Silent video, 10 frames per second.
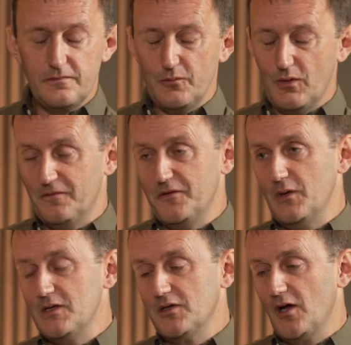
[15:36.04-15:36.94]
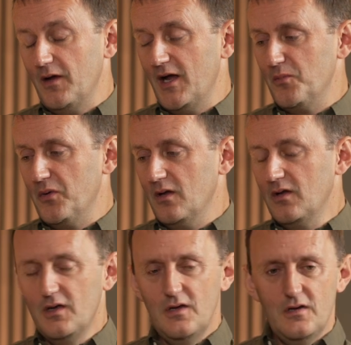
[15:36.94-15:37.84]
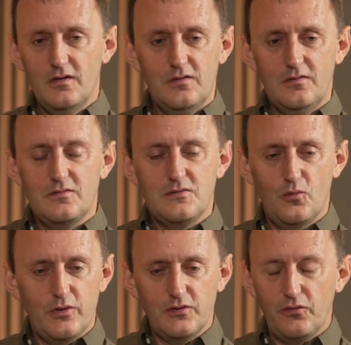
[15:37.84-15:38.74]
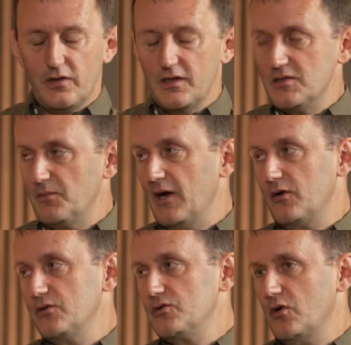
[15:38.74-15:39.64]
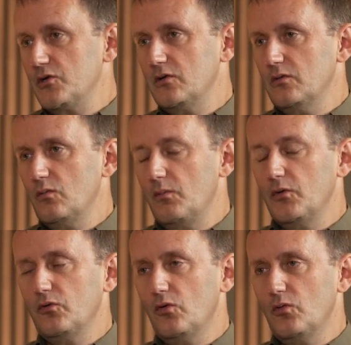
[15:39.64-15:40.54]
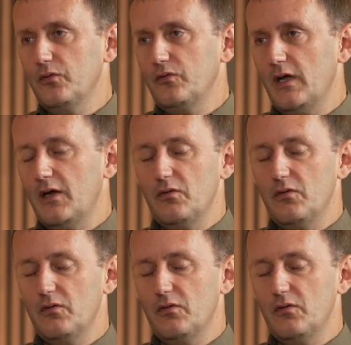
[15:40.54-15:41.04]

a few years ago now, but talking to the kids about construction when my daughter was there,